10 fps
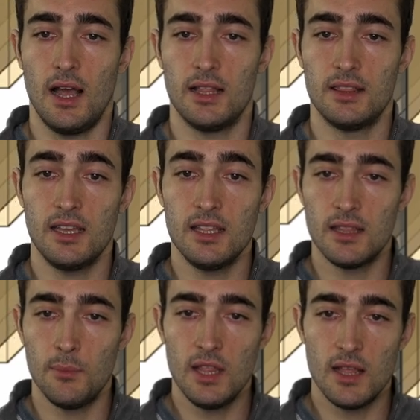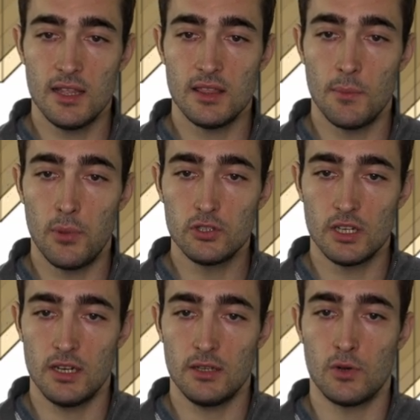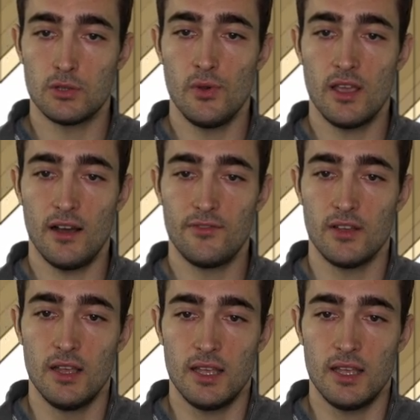and then in the middle, in the bottleneck, what we have